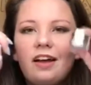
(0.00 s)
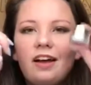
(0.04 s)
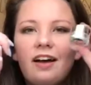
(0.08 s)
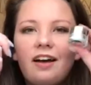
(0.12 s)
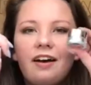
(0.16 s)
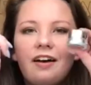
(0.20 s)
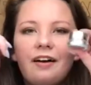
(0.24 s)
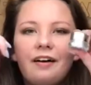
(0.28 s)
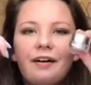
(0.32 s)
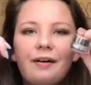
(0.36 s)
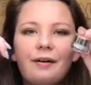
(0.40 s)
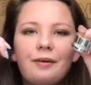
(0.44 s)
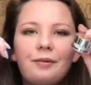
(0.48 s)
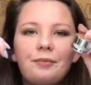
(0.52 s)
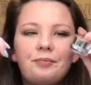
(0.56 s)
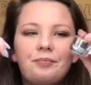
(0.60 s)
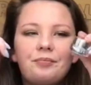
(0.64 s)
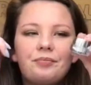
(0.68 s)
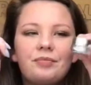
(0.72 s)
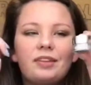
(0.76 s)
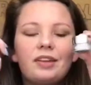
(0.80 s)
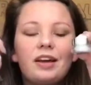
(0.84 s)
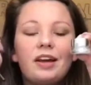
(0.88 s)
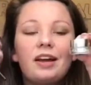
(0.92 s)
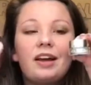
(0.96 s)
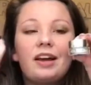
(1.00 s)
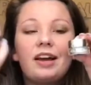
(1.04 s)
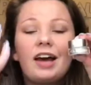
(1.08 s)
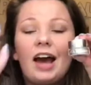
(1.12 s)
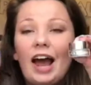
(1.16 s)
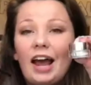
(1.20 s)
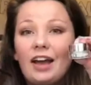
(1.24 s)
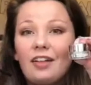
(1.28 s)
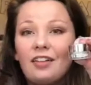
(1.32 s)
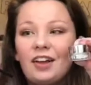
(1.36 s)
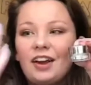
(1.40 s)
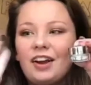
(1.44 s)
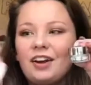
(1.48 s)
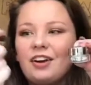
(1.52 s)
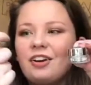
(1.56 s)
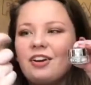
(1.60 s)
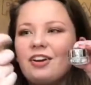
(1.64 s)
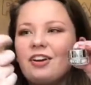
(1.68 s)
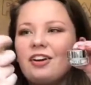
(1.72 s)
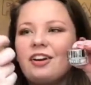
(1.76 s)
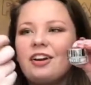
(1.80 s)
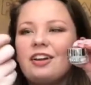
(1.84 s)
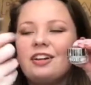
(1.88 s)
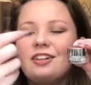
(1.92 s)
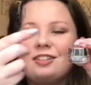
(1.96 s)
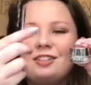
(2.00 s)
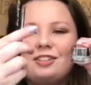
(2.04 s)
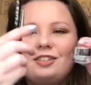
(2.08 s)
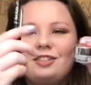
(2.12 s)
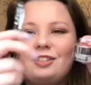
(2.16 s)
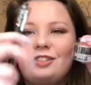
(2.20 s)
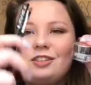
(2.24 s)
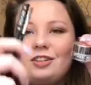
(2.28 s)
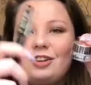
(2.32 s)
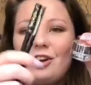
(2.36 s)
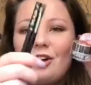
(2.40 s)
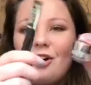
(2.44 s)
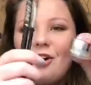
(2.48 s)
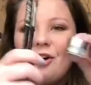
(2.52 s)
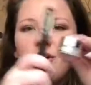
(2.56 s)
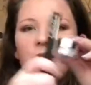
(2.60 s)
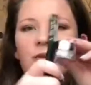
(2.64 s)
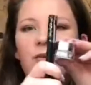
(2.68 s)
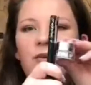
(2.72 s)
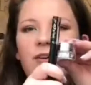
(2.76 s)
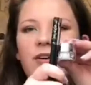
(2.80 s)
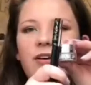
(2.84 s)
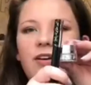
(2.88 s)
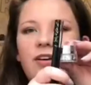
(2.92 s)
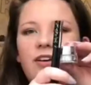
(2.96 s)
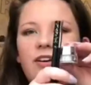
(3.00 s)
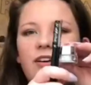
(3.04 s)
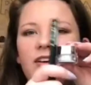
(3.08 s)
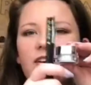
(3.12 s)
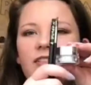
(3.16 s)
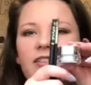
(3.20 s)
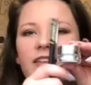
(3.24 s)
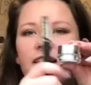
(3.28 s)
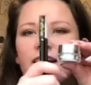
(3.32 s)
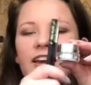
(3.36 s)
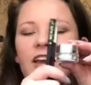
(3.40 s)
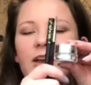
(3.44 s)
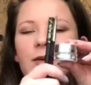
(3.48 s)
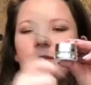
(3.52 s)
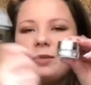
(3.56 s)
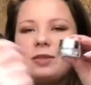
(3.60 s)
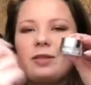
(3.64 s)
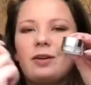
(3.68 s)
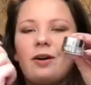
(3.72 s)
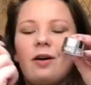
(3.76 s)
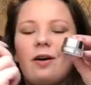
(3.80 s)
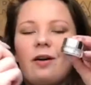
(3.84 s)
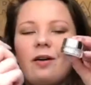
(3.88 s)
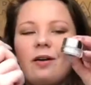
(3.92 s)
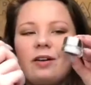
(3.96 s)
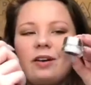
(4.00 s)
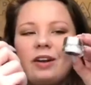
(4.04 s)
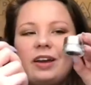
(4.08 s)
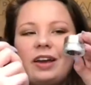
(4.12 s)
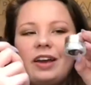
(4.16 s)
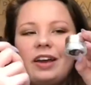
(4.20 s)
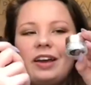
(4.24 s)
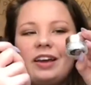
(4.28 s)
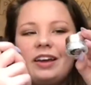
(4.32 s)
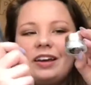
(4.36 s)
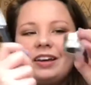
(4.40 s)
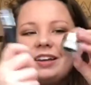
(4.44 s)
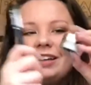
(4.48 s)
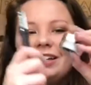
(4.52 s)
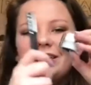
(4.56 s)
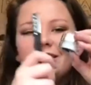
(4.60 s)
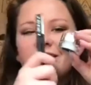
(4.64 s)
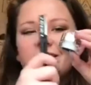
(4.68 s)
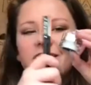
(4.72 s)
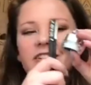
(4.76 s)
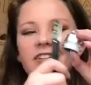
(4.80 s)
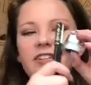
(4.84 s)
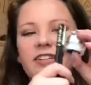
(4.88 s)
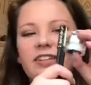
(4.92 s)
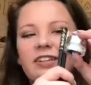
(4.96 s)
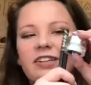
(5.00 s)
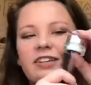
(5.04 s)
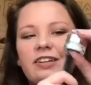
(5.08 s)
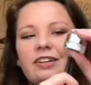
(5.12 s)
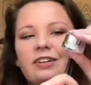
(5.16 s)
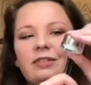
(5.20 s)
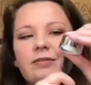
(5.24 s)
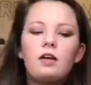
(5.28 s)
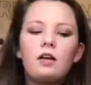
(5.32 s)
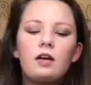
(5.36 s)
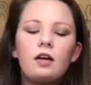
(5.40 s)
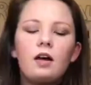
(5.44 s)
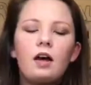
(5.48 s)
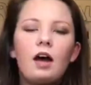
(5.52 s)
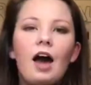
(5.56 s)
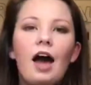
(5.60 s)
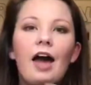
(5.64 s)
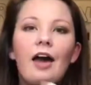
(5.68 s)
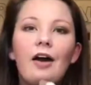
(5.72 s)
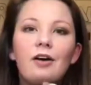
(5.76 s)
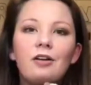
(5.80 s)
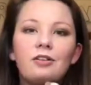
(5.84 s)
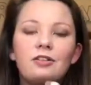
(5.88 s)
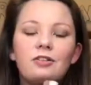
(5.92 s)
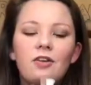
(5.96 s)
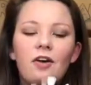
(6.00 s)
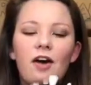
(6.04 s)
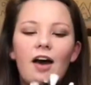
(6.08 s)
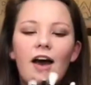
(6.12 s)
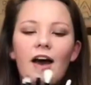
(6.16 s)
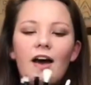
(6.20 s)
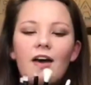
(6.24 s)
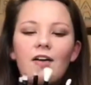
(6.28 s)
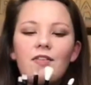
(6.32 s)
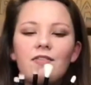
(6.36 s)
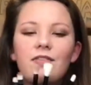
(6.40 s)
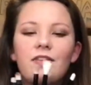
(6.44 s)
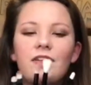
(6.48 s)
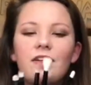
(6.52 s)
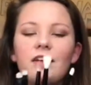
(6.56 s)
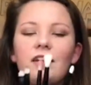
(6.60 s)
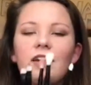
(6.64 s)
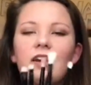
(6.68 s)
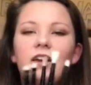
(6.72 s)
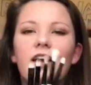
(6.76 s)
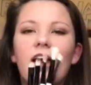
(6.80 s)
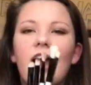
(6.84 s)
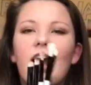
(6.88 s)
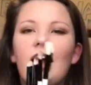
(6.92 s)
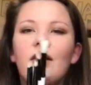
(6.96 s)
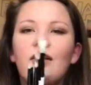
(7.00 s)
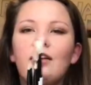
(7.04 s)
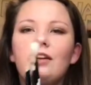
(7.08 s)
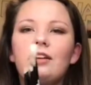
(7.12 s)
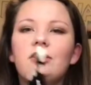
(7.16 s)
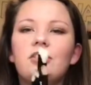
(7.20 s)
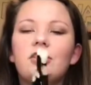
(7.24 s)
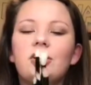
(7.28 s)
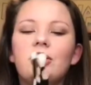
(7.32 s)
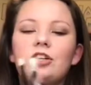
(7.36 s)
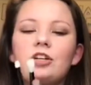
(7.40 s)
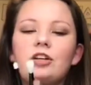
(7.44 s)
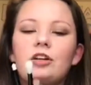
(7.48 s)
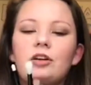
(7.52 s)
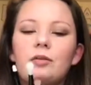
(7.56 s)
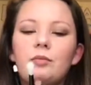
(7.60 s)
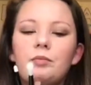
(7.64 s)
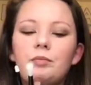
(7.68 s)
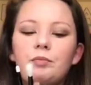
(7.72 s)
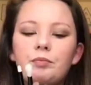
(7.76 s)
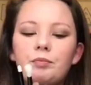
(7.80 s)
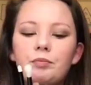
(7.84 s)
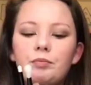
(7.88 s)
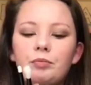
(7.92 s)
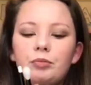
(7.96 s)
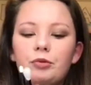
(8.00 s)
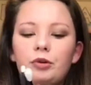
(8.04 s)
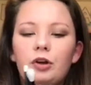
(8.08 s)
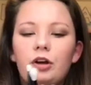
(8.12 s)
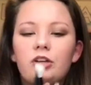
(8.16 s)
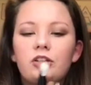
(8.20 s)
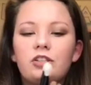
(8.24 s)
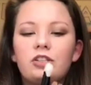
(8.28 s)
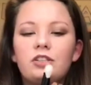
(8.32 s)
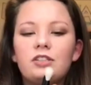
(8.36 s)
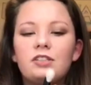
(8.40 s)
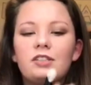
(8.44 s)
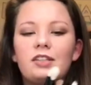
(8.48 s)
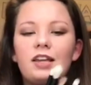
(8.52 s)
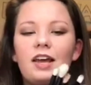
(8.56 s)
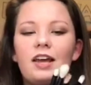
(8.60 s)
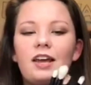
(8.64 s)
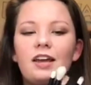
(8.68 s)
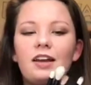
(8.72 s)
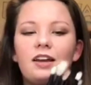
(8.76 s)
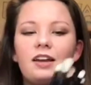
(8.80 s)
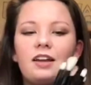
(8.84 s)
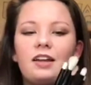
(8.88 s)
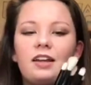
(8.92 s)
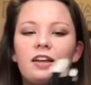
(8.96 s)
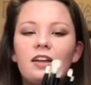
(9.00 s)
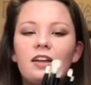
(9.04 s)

um, Kyliner in Snow that came with the Holiday Edition. I also have the Kylie Jenner brush set,